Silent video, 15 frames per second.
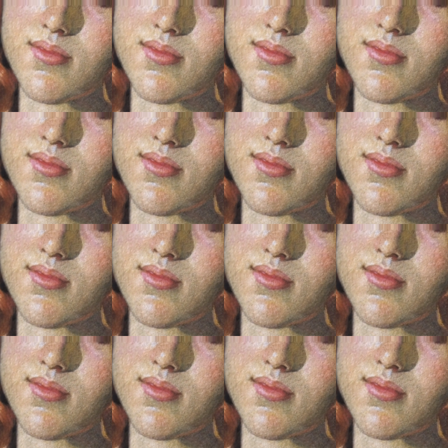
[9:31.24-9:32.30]

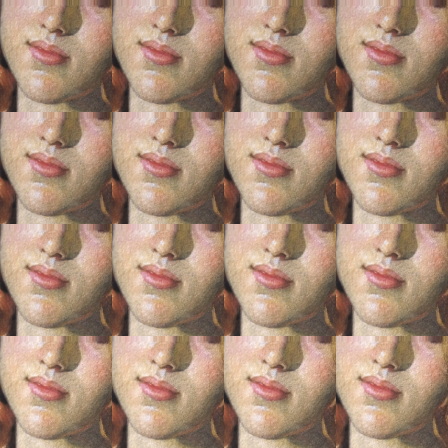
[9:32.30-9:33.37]

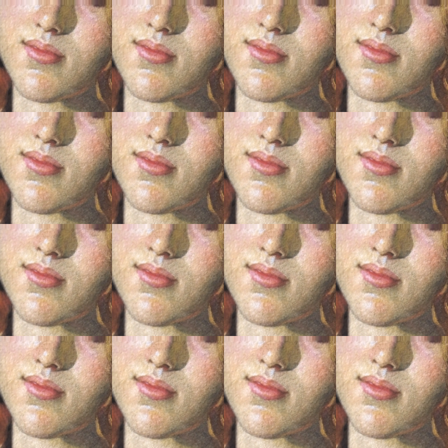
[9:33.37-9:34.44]
Nobody speaks.